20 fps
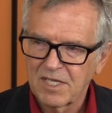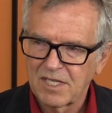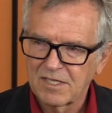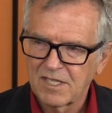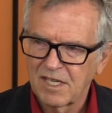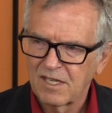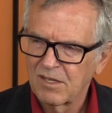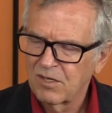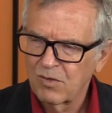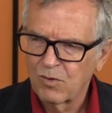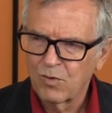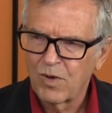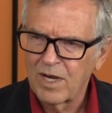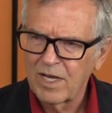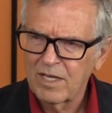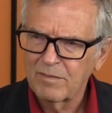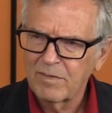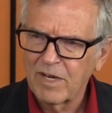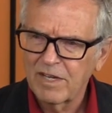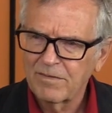I say, oh,
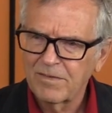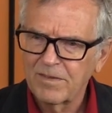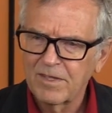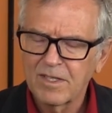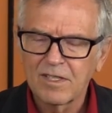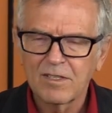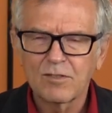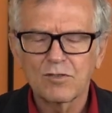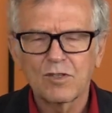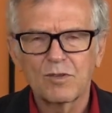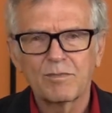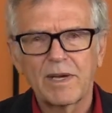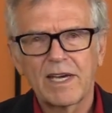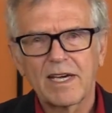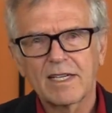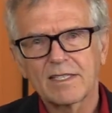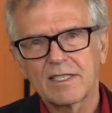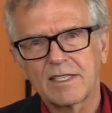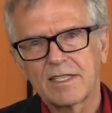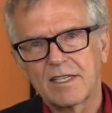why am I feeling so
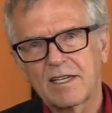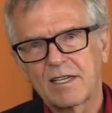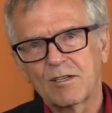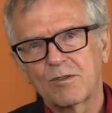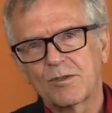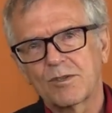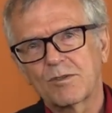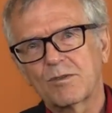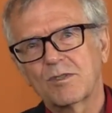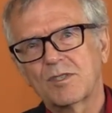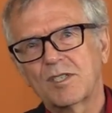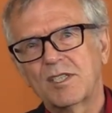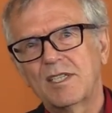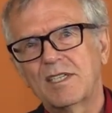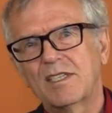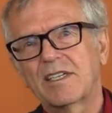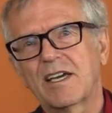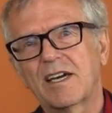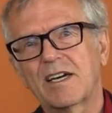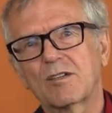badly? And I go through the
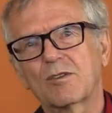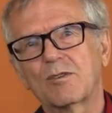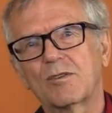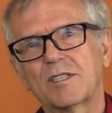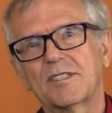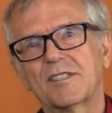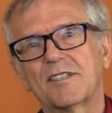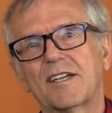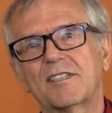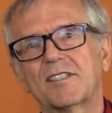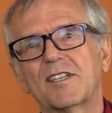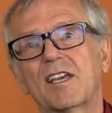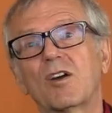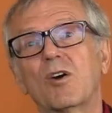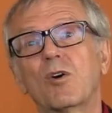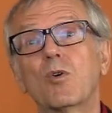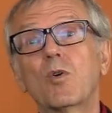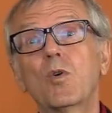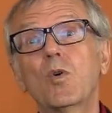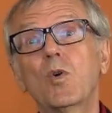need categories and I say,
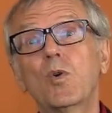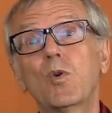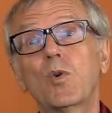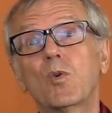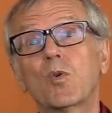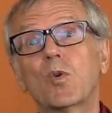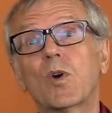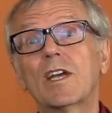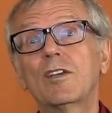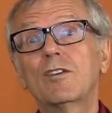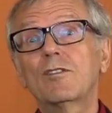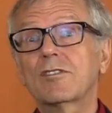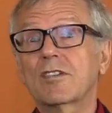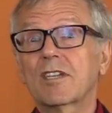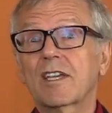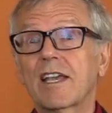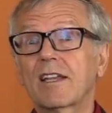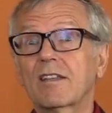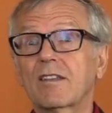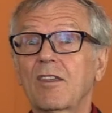oh, I used
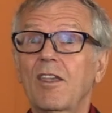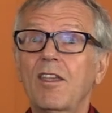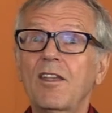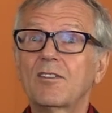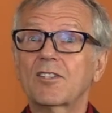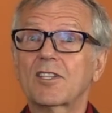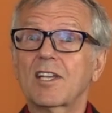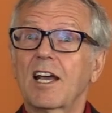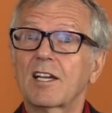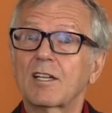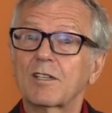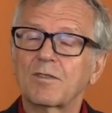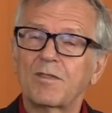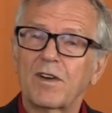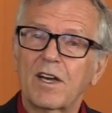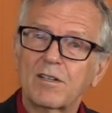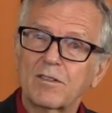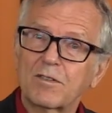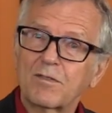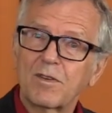to get need
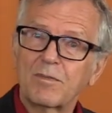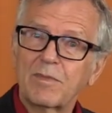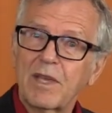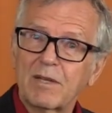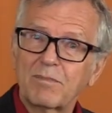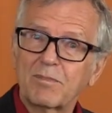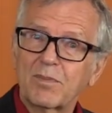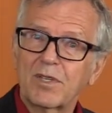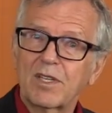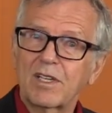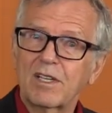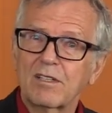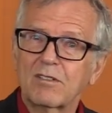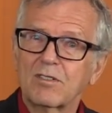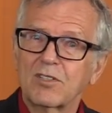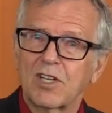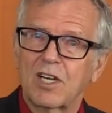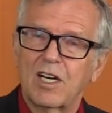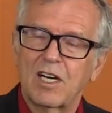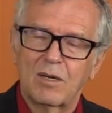satisfiers from that particular
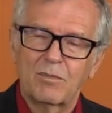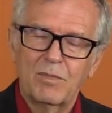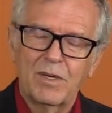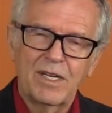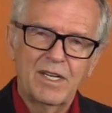job.